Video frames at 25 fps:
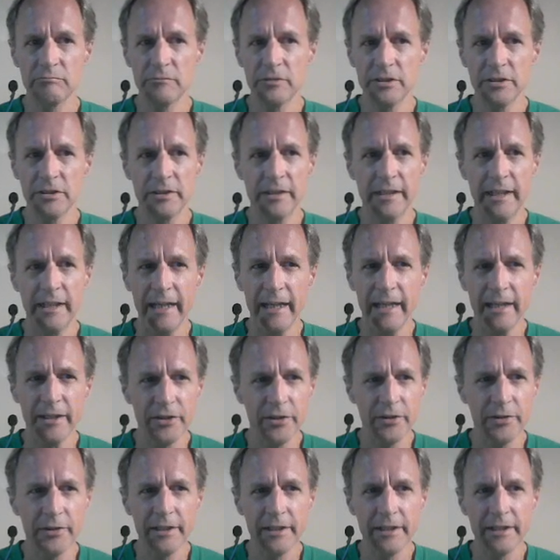You can't
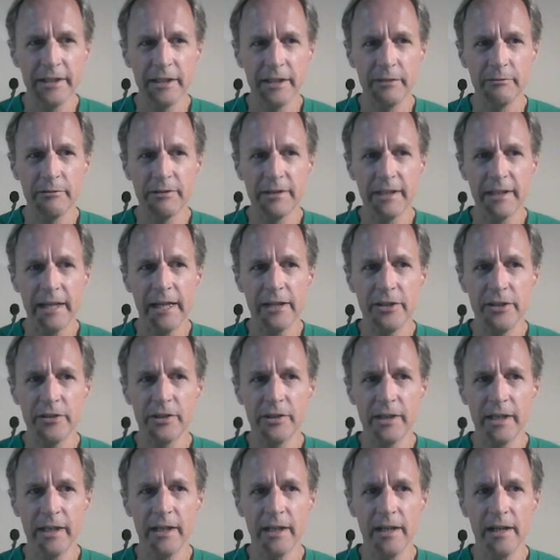do anything with that. You
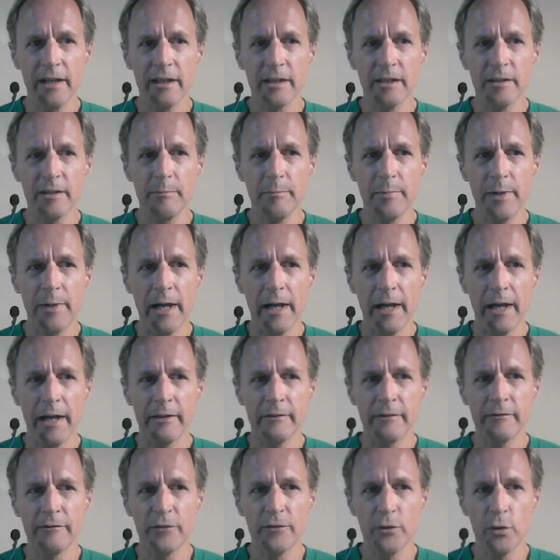cannot
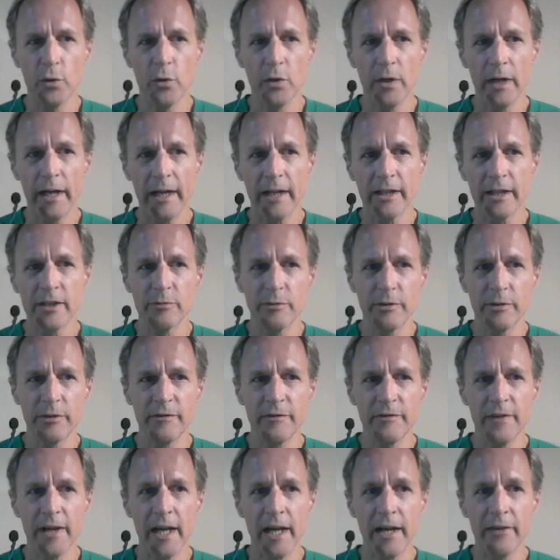combine 4x with
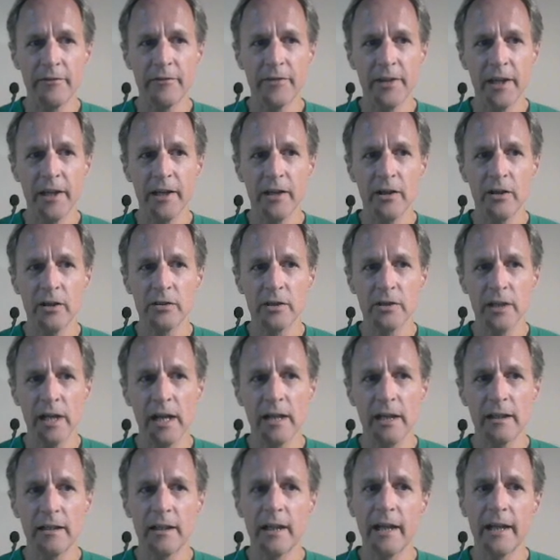5. They are
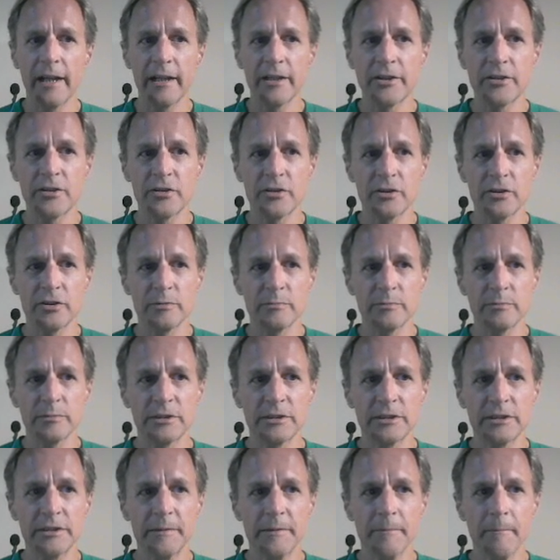not like terms.